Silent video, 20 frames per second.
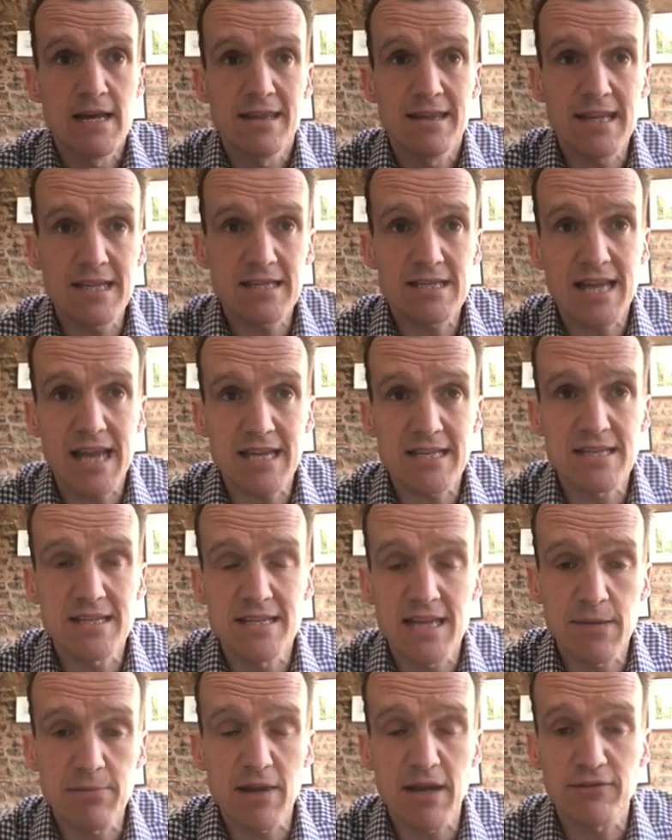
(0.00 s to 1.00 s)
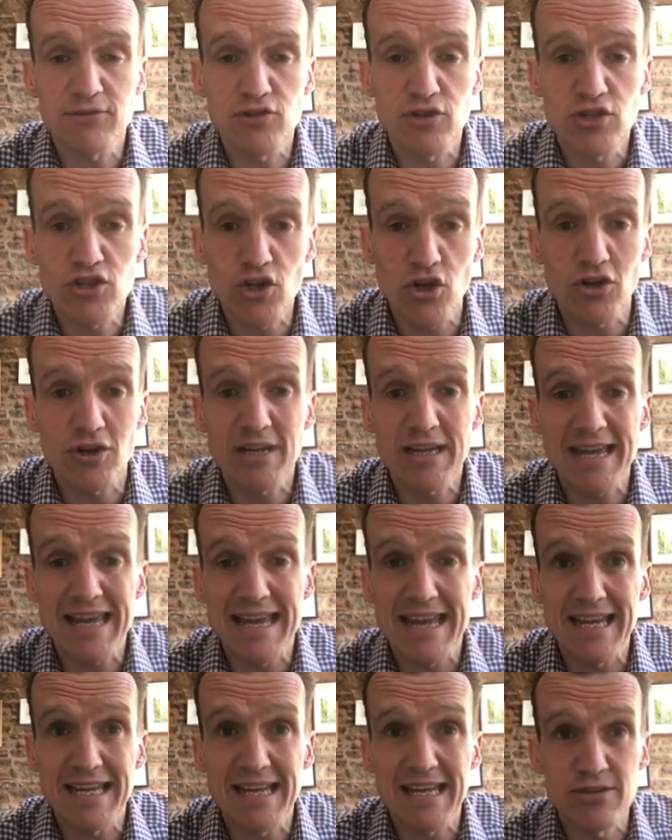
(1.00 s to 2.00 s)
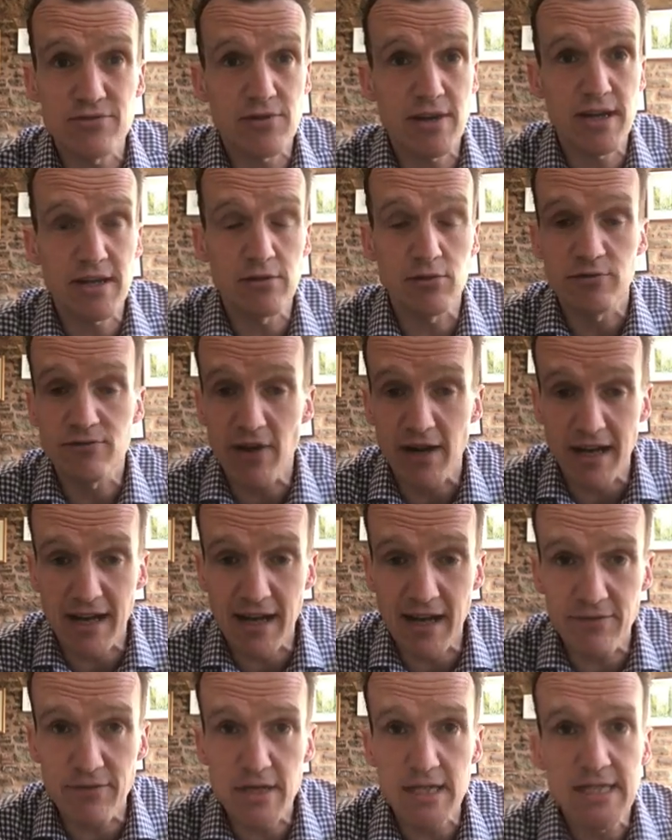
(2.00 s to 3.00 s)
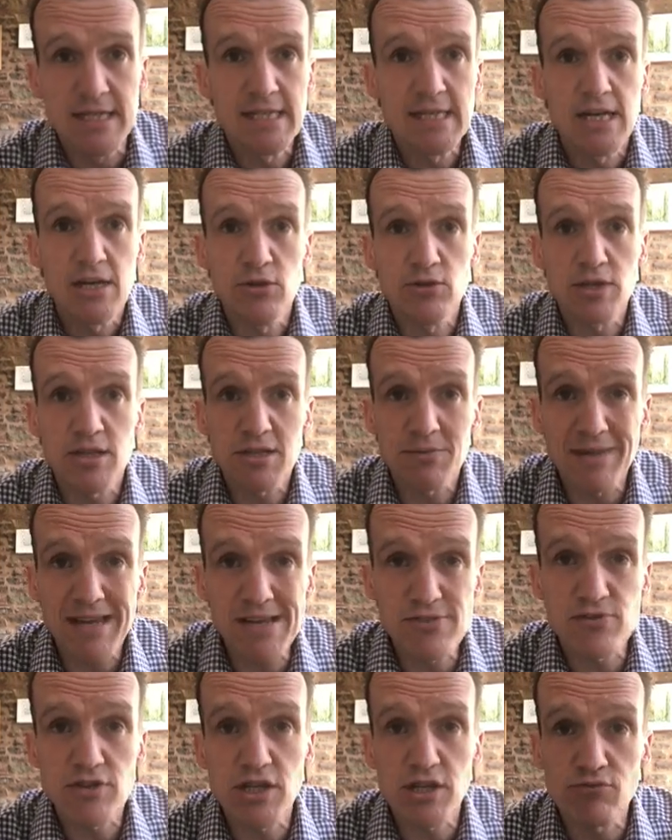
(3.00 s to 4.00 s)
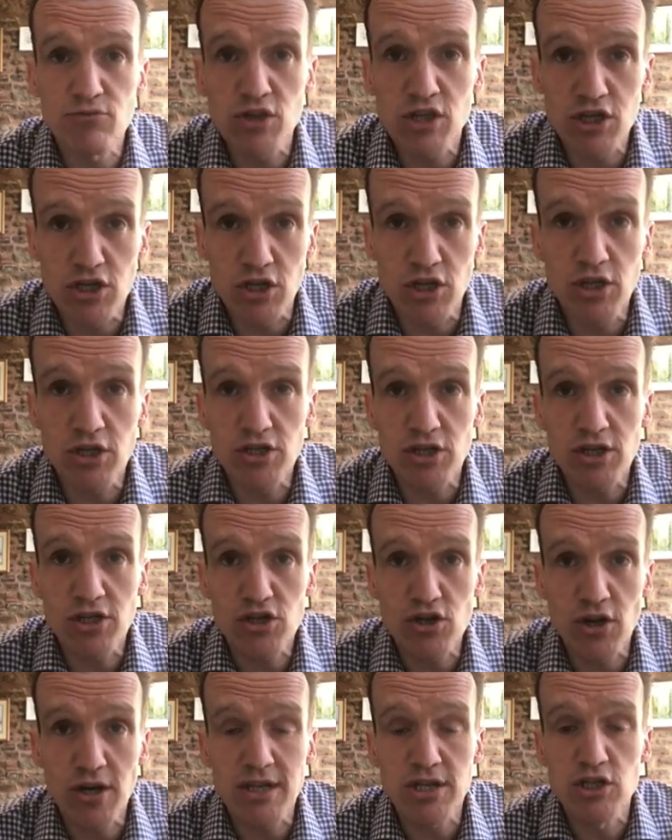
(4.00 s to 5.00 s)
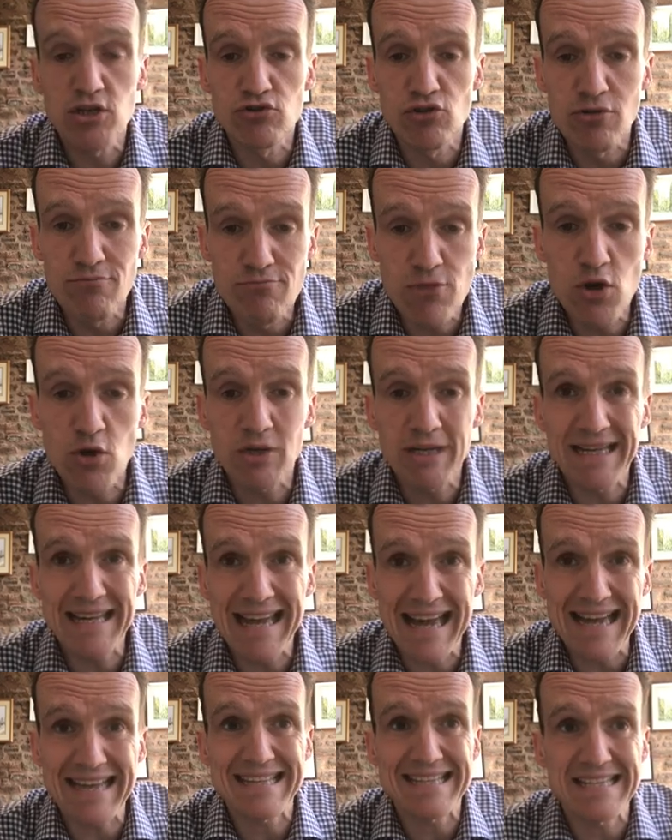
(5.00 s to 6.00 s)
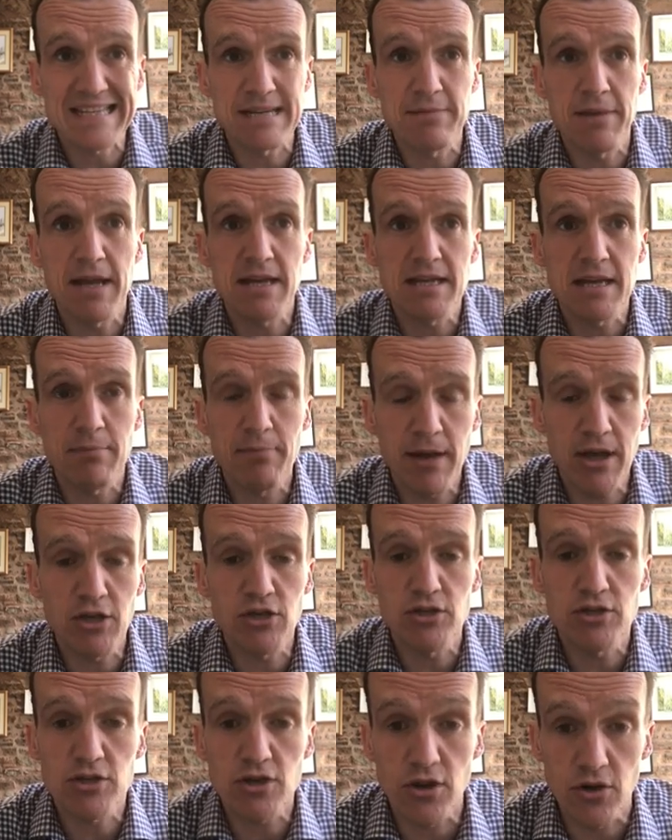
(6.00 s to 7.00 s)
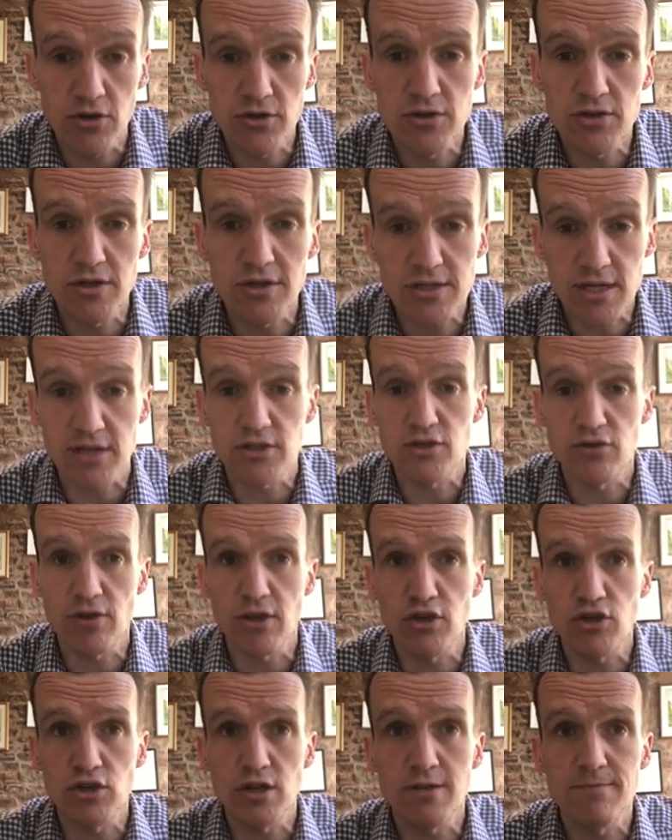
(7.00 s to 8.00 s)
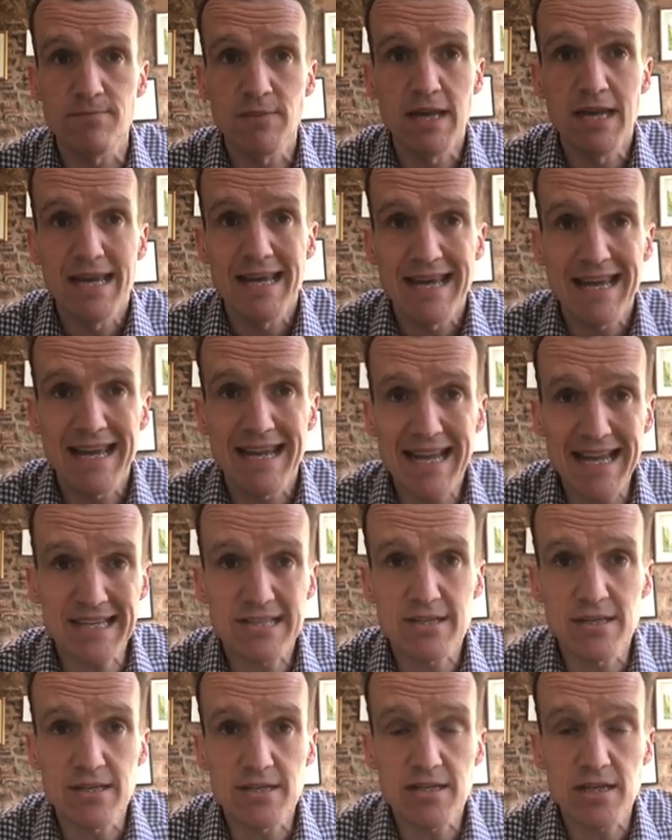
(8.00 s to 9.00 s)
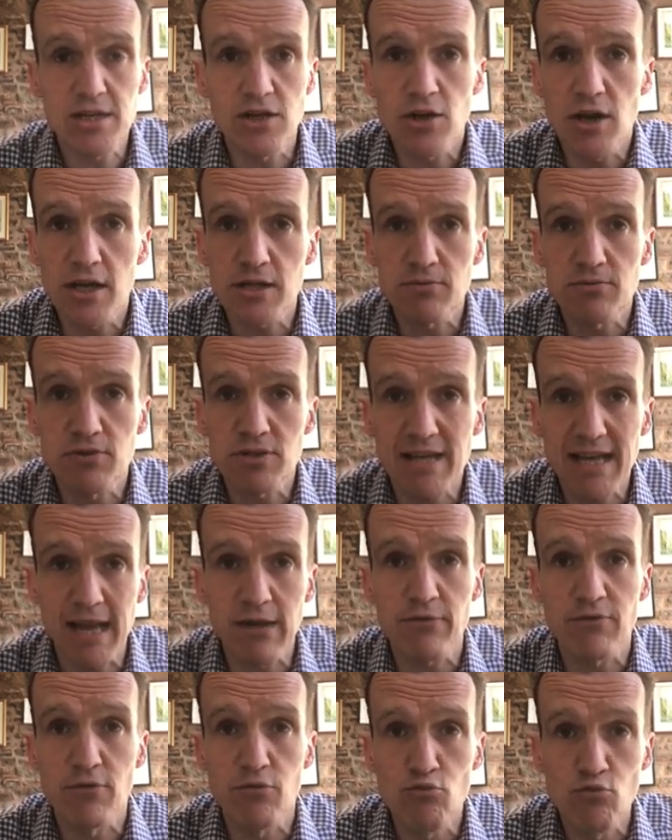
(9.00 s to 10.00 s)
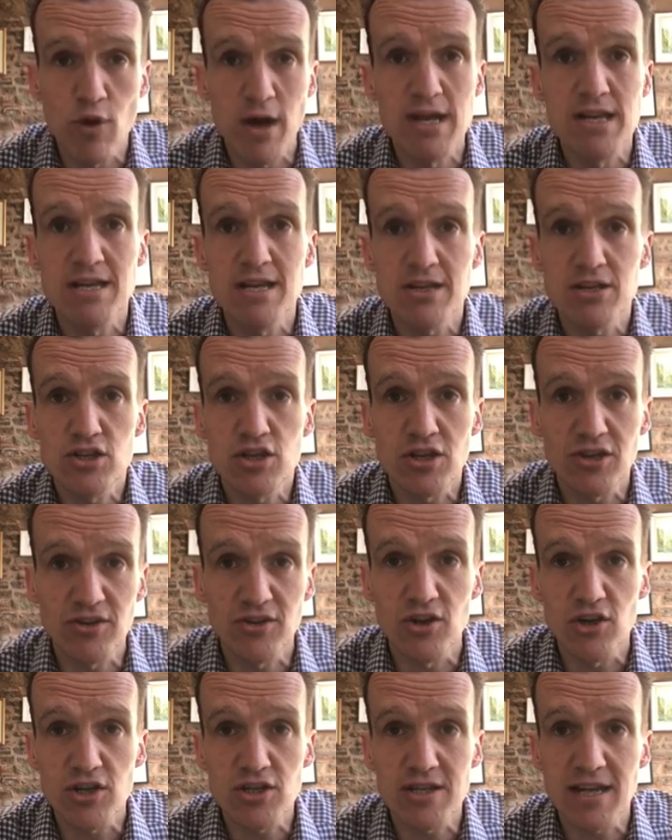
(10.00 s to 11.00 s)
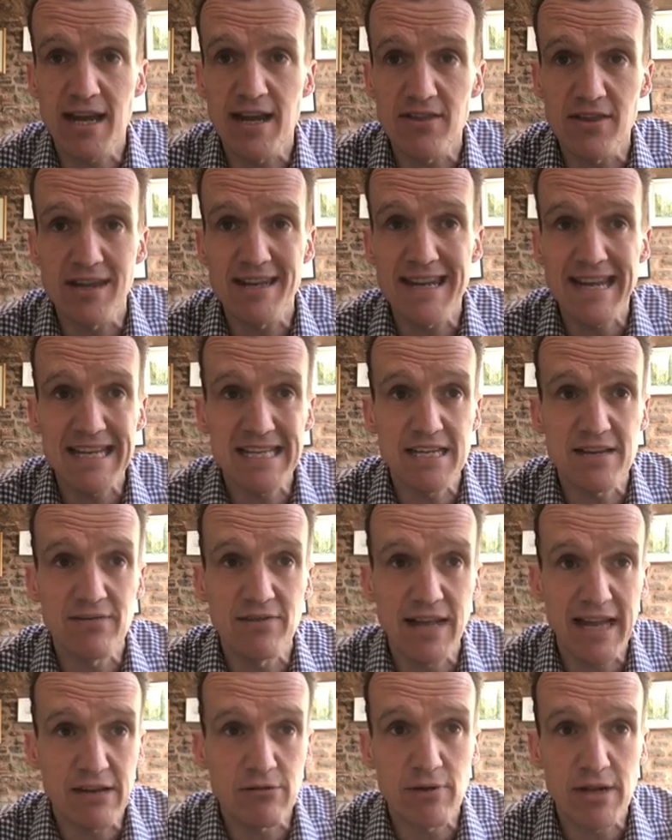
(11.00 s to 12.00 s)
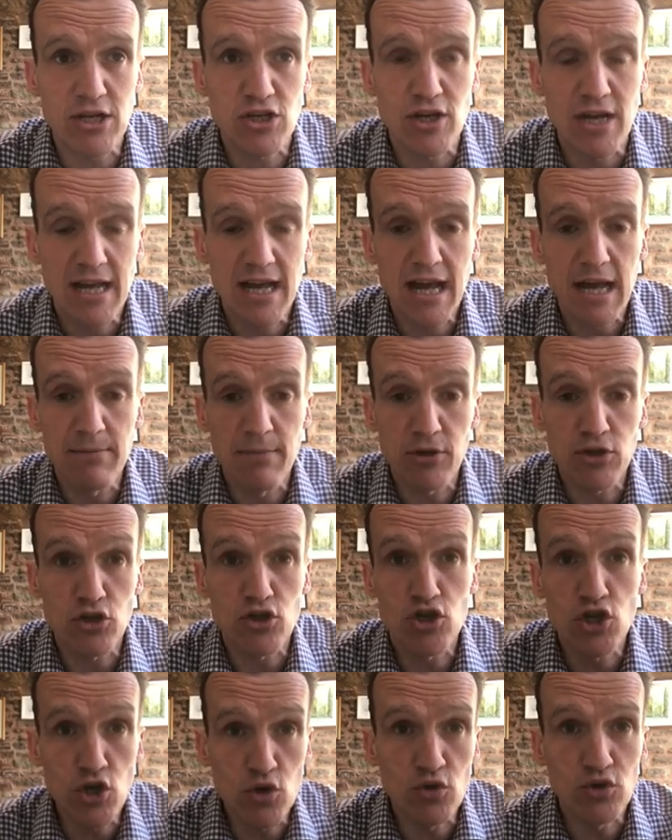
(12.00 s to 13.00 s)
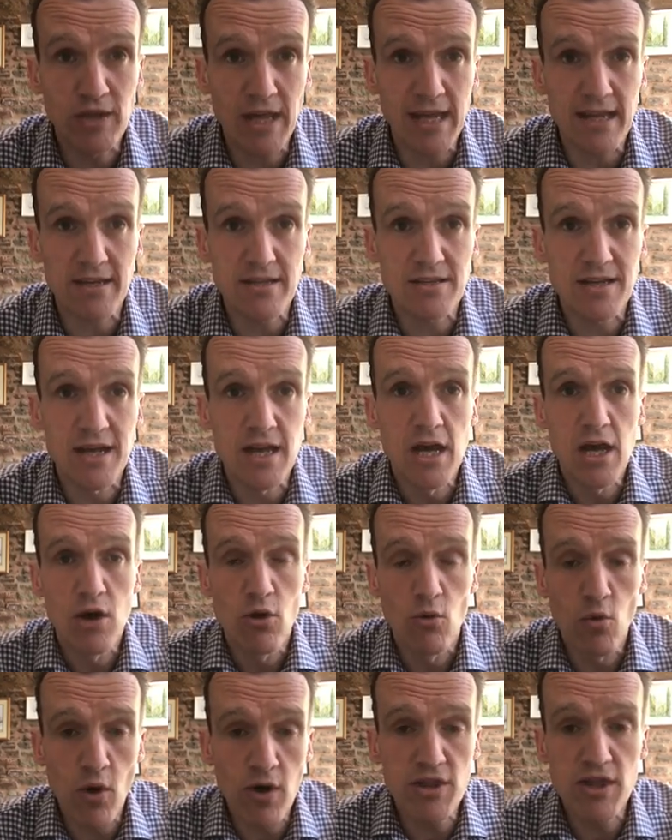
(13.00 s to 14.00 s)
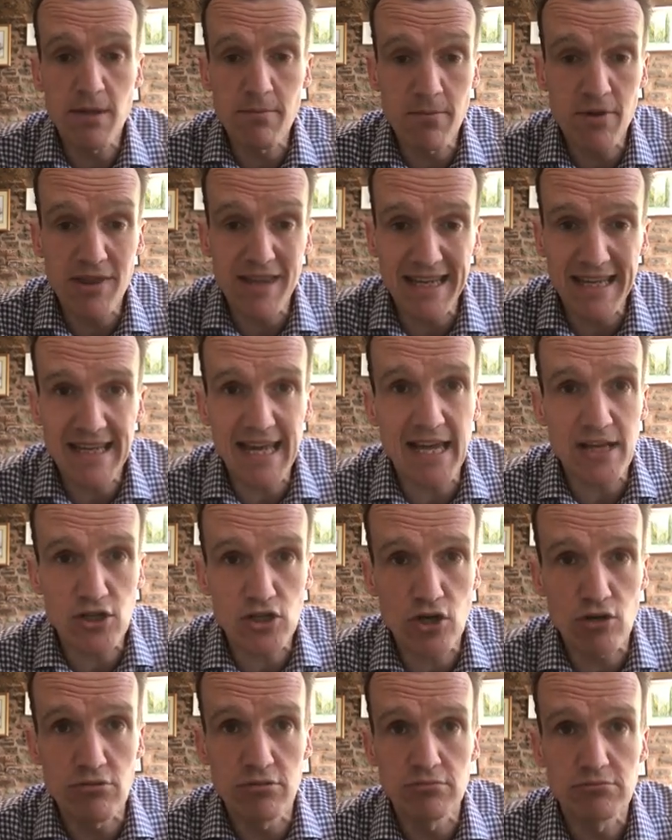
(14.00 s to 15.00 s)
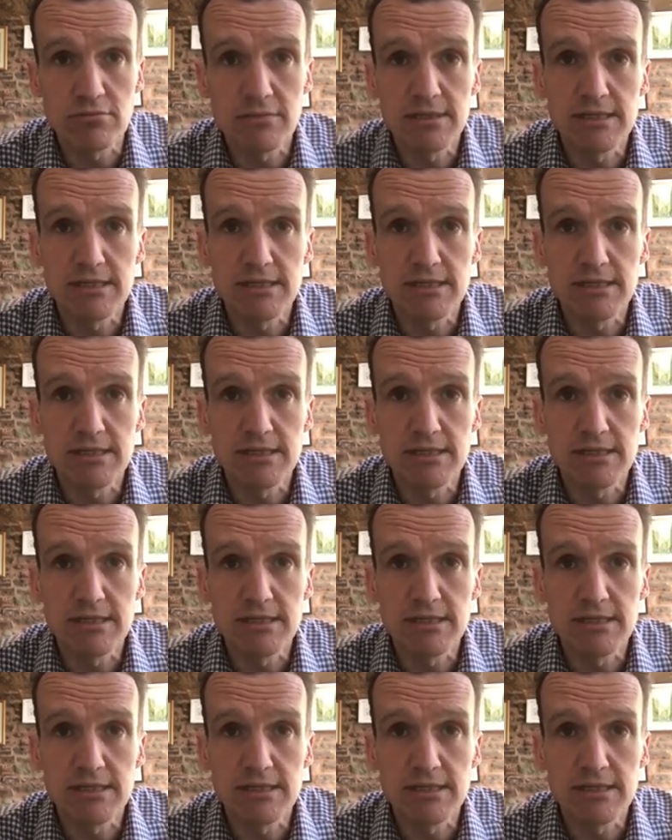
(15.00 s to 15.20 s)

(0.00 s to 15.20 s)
This test is named after a doc in Israel who's very clever, who did some interesting research trying to remotely estimate a patient's oxygen saturation. In essence, you ask them to count from 1 to 30 in their native language and measure two things what number they get to,